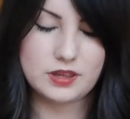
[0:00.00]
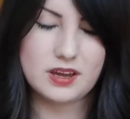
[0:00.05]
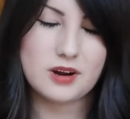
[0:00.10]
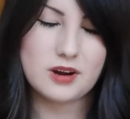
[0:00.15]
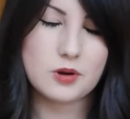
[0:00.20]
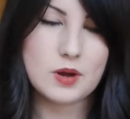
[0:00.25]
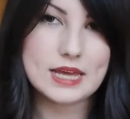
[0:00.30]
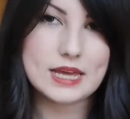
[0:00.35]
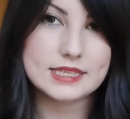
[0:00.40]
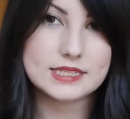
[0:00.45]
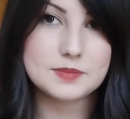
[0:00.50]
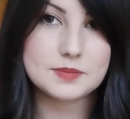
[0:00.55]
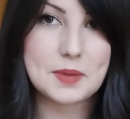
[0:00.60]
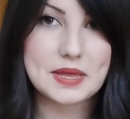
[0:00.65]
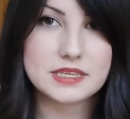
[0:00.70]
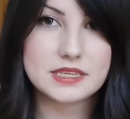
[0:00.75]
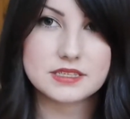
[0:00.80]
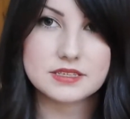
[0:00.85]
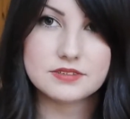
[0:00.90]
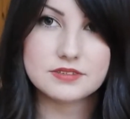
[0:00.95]
They are quite
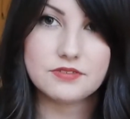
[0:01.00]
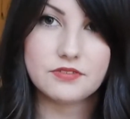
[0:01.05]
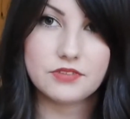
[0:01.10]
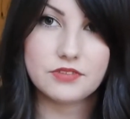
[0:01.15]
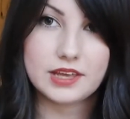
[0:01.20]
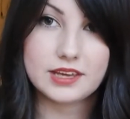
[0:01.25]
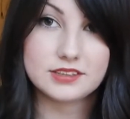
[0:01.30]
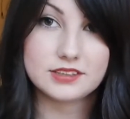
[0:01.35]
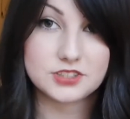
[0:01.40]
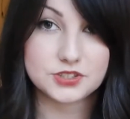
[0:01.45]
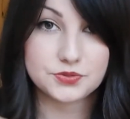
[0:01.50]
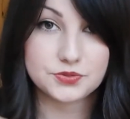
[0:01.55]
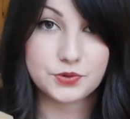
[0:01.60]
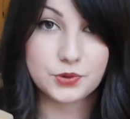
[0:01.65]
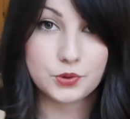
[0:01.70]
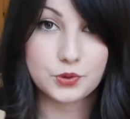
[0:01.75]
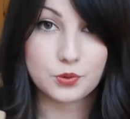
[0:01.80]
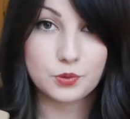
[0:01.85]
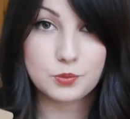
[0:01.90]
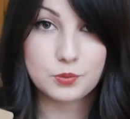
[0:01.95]
expensive, like just
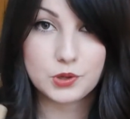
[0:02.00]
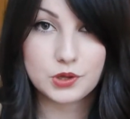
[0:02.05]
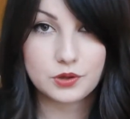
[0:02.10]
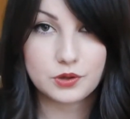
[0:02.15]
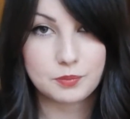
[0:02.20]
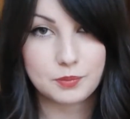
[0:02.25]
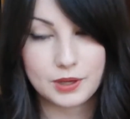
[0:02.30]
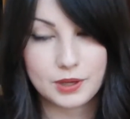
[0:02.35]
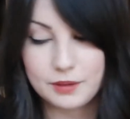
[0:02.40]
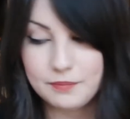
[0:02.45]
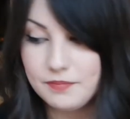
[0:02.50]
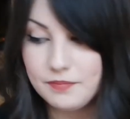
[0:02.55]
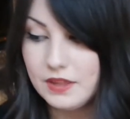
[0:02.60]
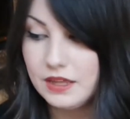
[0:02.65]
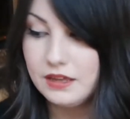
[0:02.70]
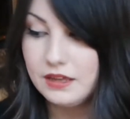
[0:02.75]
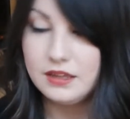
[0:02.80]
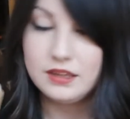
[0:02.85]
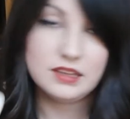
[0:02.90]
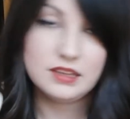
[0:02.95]
for a notebook, but
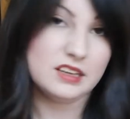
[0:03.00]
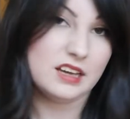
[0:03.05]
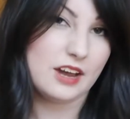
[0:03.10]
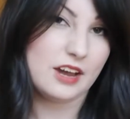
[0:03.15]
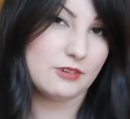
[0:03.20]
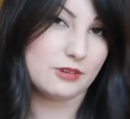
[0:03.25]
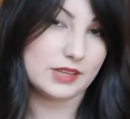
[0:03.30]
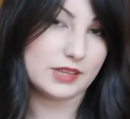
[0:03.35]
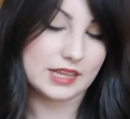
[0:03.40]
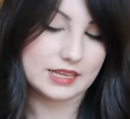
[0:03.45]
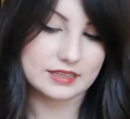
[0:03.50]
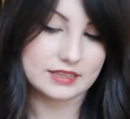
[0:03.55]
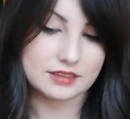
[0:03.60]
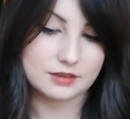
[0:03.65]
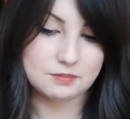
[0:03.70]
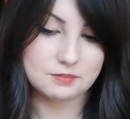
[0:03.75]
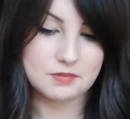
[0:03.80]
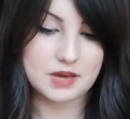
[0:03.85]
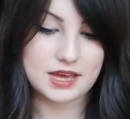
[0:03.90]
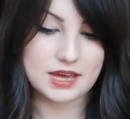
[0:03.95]
I really like
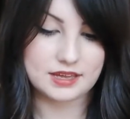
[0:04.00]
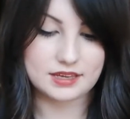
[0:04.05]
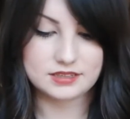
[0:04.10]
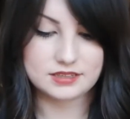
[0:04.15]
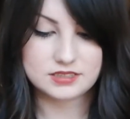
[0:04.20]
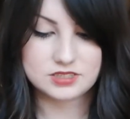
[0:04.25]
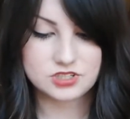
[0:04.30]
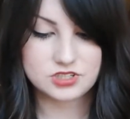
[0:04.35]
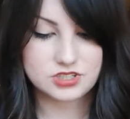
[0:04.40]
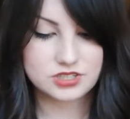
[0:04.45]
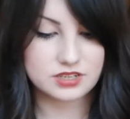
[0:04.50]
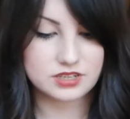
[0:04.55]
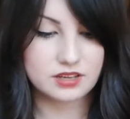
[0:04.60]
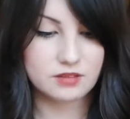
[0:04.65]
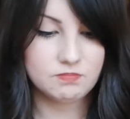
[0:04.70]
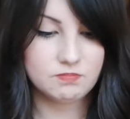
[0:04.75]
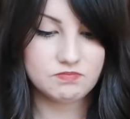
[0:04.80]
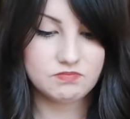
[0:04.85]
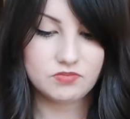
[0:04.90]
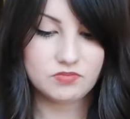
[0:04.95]
them, and
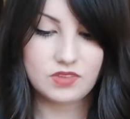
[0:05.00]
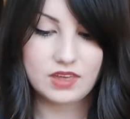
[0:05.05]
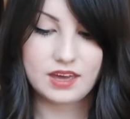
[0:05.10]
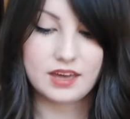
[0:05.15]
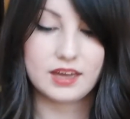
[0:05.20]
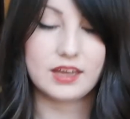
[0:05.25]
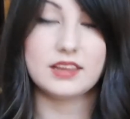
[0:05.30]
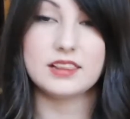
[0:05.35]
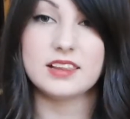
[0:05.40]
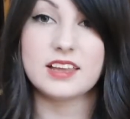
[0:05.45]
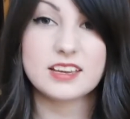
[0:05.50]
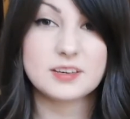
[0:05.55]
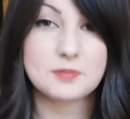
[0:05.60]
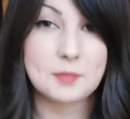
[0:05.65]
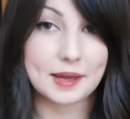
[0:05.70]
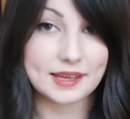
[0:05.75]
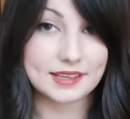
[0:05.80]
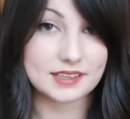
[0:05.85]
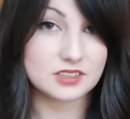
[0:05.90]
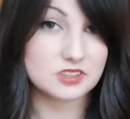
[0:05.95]
I like
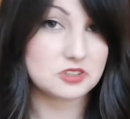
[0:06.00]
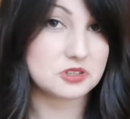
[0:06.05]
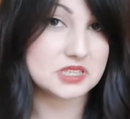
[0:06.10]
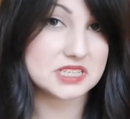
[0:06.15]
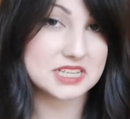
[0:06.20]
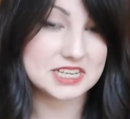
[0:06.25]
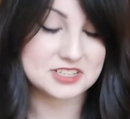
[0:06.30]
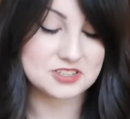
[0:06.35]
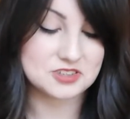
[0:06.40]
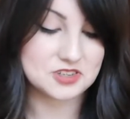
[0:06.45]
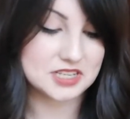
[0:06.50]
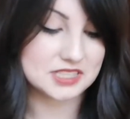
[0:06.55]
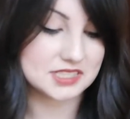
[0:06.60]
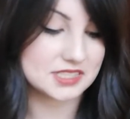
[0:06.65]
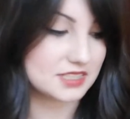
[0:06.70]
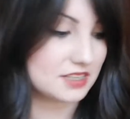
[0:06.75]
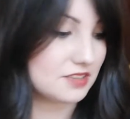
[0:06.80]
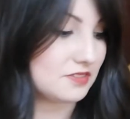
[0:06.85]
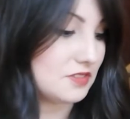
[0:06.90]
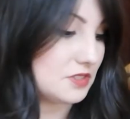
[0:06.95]
buying new stationery and
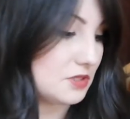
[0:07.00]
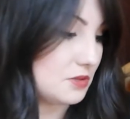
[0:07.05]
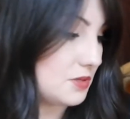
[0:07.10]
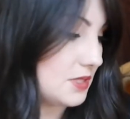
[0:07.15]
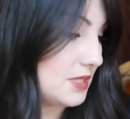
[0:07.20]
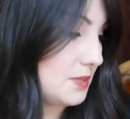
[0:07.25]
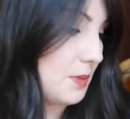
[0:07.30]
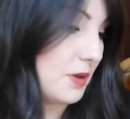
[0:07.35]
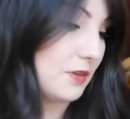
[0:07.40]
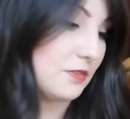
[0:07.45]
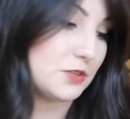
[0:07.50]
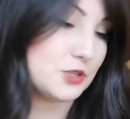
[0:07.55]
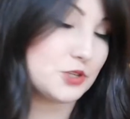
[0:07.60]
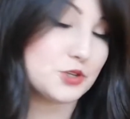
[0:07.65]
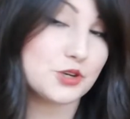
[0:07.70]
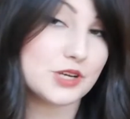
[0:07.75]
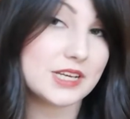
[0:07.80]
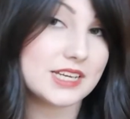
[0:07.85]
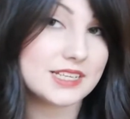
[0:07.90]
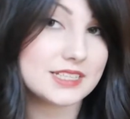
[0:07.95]
stuff, so it's a bit of a
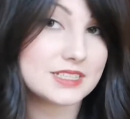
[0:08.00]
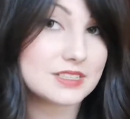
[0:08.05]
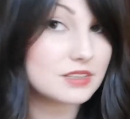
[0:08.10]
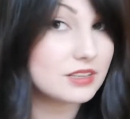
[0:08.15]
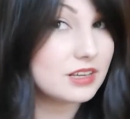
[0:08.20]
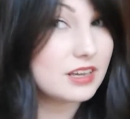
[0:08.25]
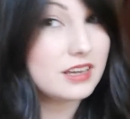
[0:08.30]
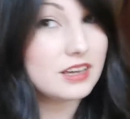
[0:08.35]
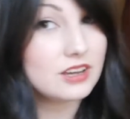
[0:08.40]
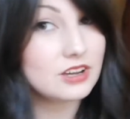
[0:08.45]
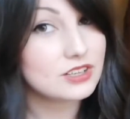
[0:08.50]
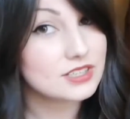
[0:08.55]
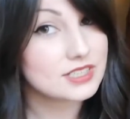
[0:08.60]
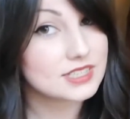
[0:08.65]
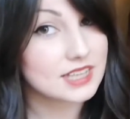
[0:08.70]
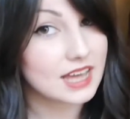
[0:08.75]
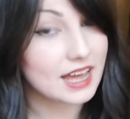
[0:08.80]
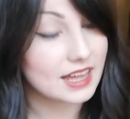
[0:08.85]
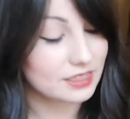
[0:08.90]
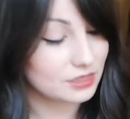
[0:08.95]
treat.
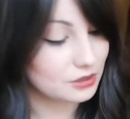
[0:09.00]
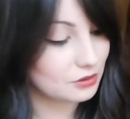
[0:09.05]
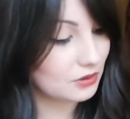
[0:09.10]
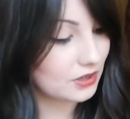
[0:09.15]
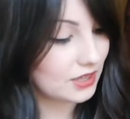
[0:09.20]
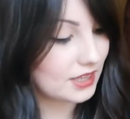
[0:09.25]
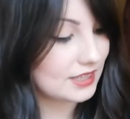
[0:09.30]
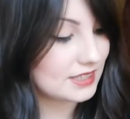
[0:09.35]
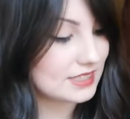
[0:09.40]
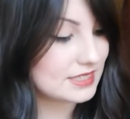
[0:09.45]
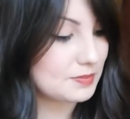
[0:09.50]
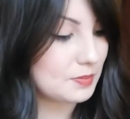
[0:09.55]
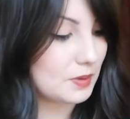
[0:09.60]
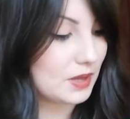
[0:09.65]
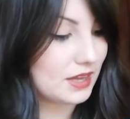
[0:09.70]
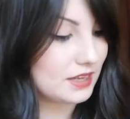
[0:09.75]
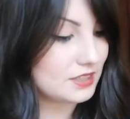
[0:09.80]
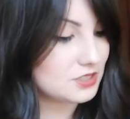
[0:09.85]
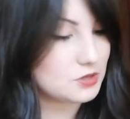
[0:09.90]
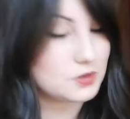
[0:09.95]
Sad though it is,
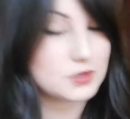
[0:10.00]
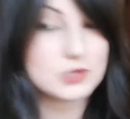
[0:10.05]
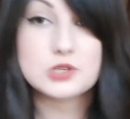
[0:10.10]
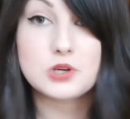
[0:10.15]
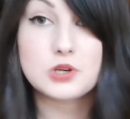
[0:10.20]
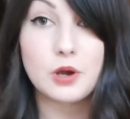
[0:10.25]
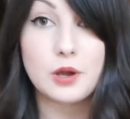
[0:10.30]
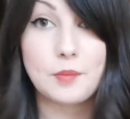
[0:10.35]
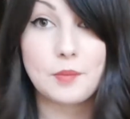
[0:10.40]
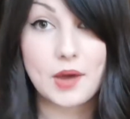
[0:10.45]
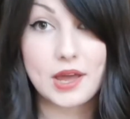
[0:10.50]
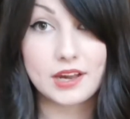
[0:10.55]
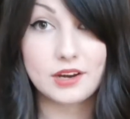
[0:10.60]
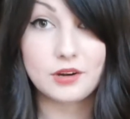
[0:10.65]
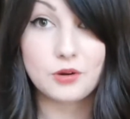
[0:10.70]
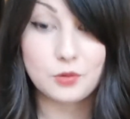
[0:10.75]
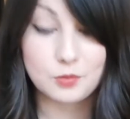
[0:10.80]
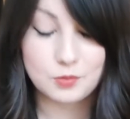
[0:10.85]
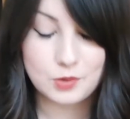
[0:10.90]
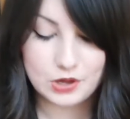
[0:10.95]
but I do enjoy
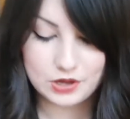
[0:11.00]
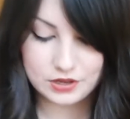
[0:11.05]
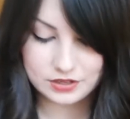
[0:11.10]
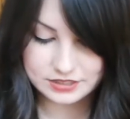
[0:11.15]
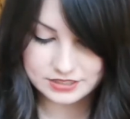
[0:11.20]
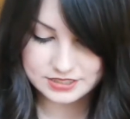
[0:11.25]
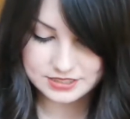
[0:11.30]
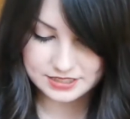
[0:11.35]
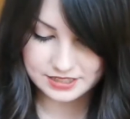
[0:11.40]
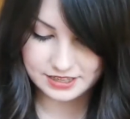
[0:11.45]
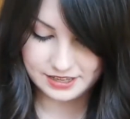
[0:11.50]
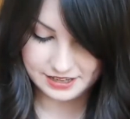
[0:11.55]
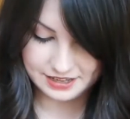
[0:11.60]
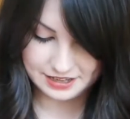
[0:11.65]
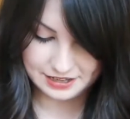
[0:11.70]
buying notebooks.